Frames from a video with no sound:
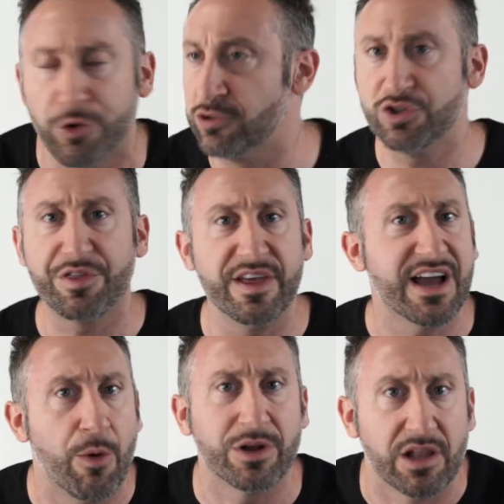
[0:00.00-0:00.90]
Don't you
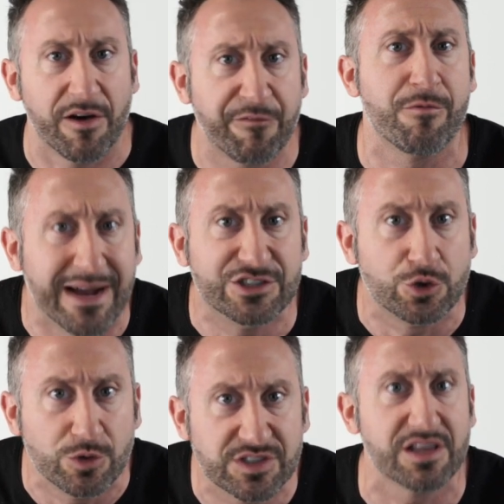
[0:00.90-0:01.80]
think I would love for my
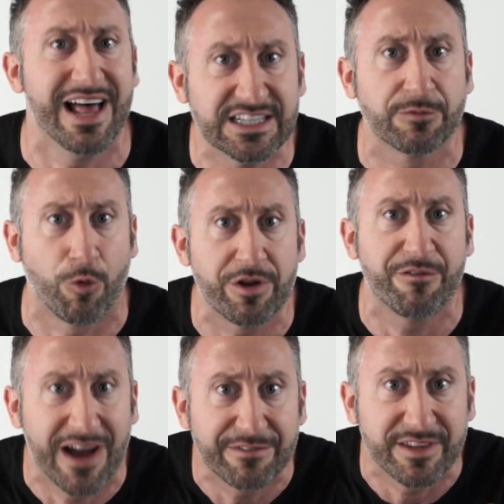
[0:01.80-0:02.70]
juice to last
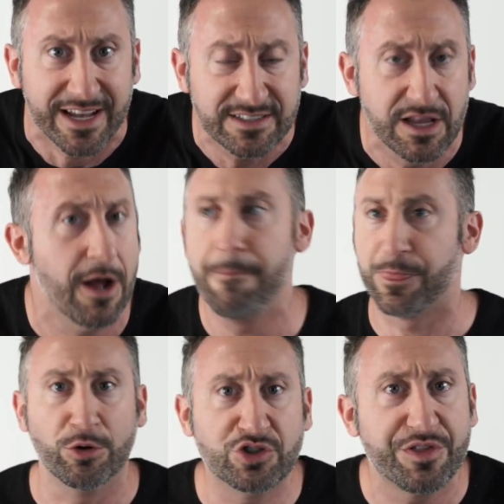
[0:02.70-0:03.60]
45 days?
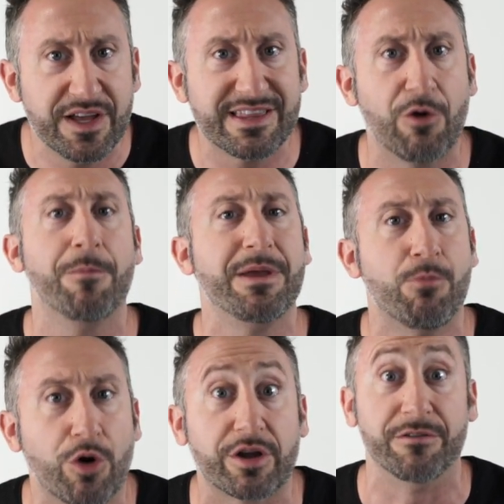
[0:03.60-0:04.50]
Don't you think that would be
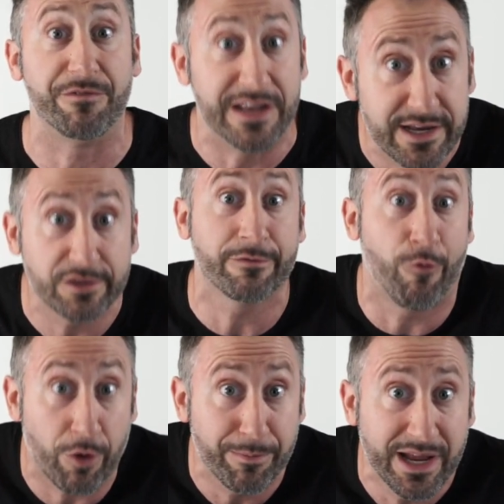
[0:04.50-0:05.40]
more convenient
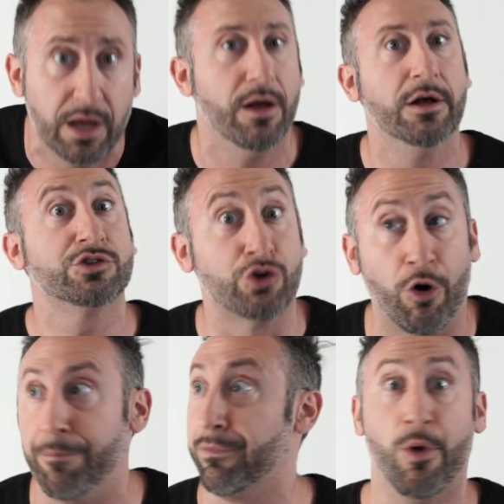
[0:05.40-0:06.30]
for me?
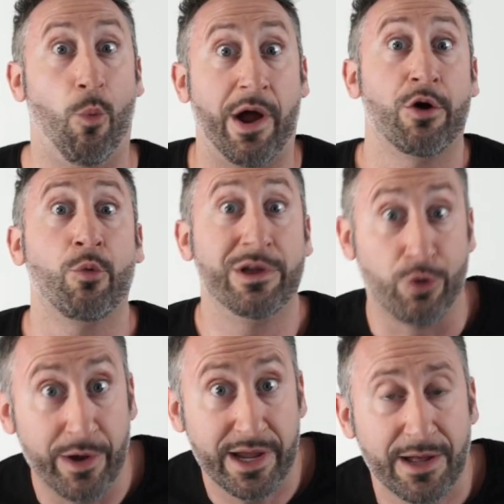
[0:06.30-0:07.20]
So why aren't we
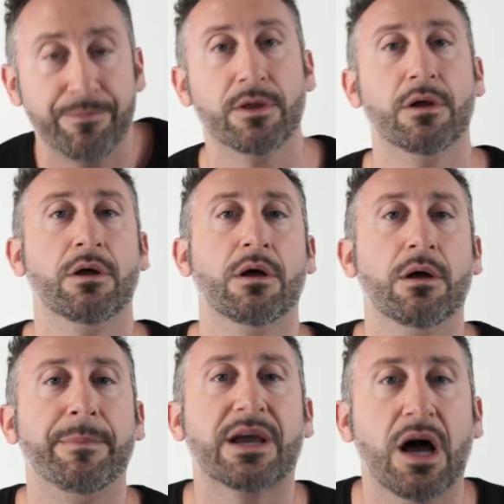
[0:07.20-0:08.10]
doing it?
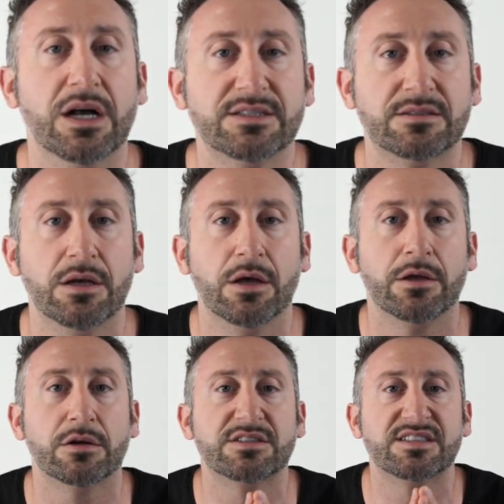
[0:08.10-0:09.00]
Because
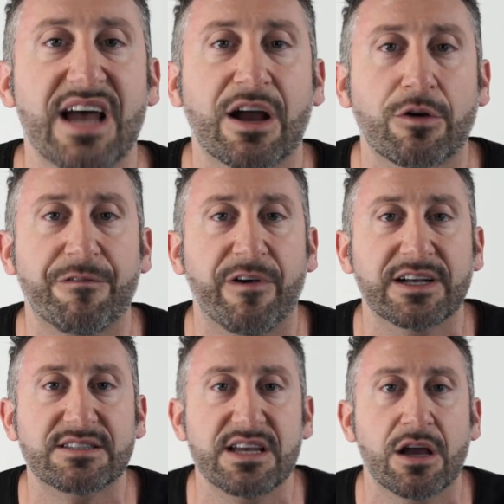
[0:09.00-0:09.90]
you're
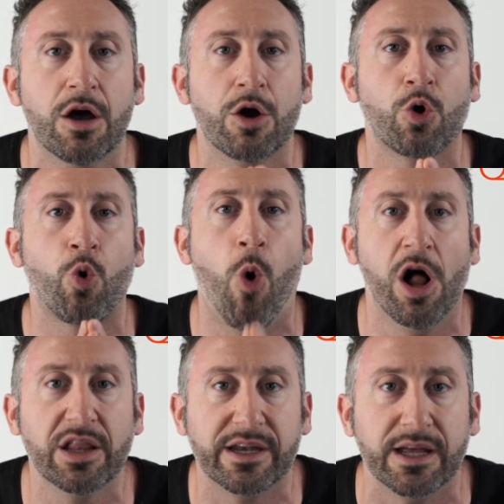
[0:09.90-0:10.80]
sacrificing
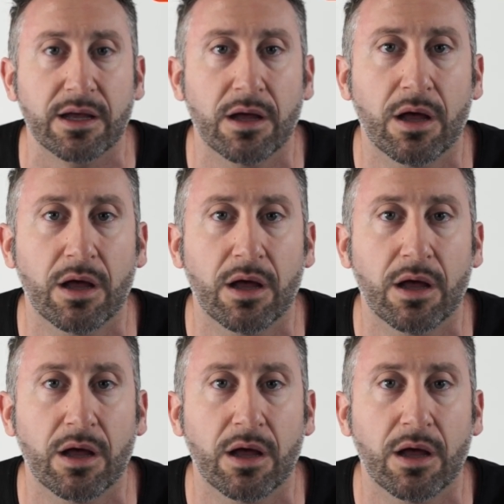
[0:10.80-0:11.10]
quality.